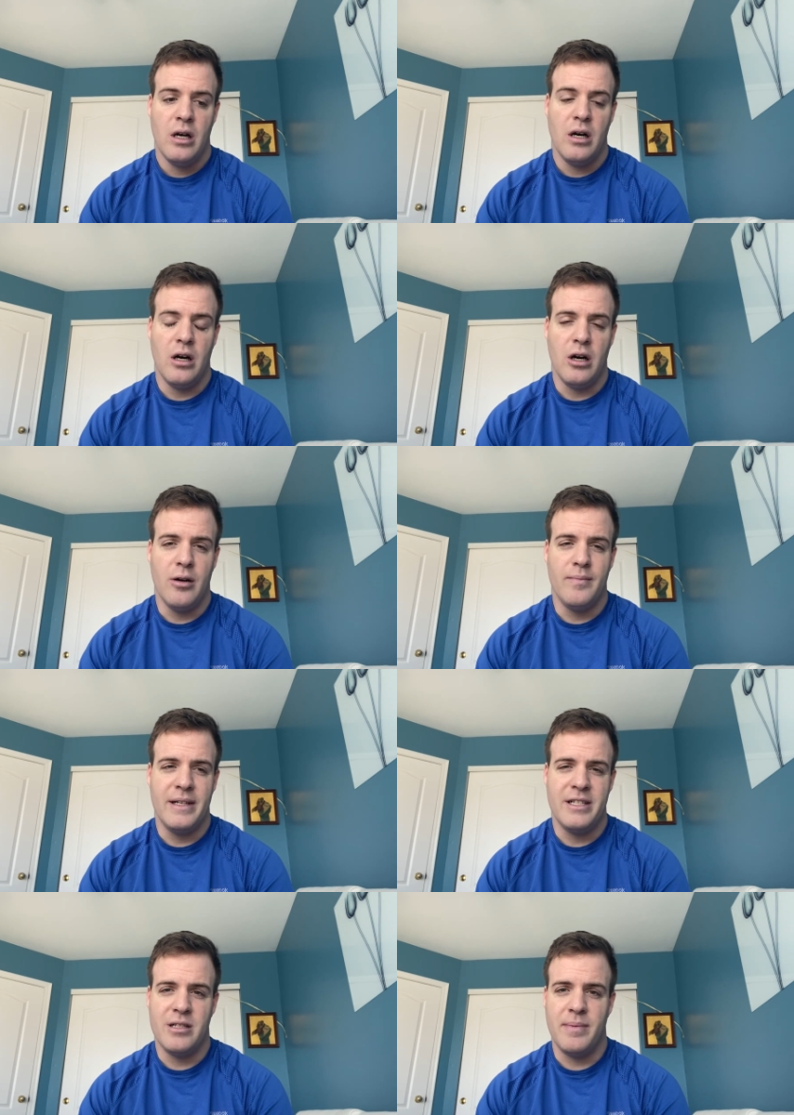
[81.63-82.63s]
um,
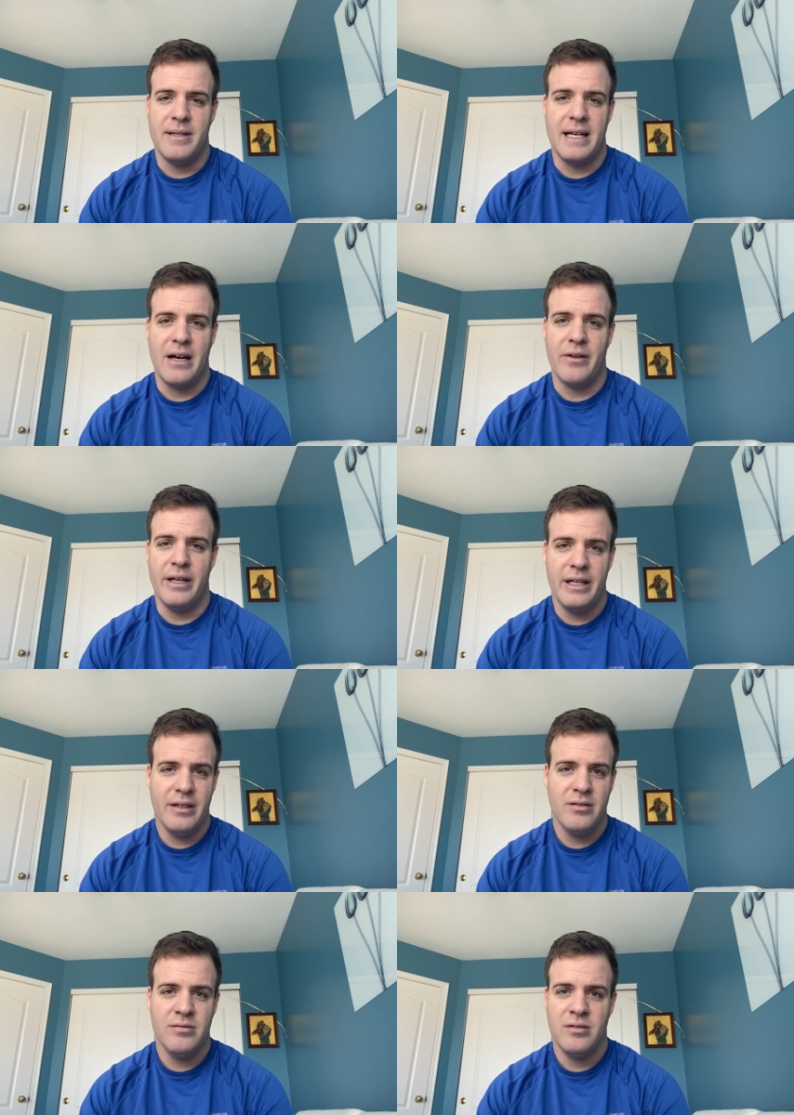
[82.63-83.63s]
it's just been
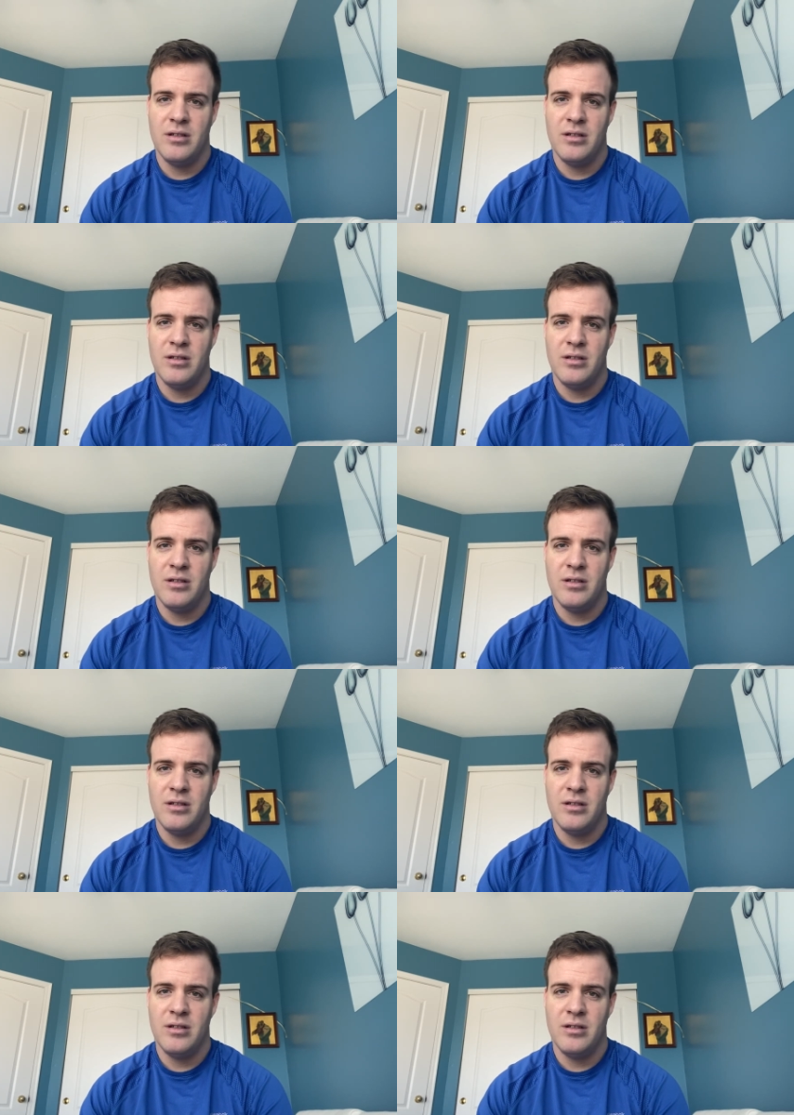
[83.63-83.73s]
downhill.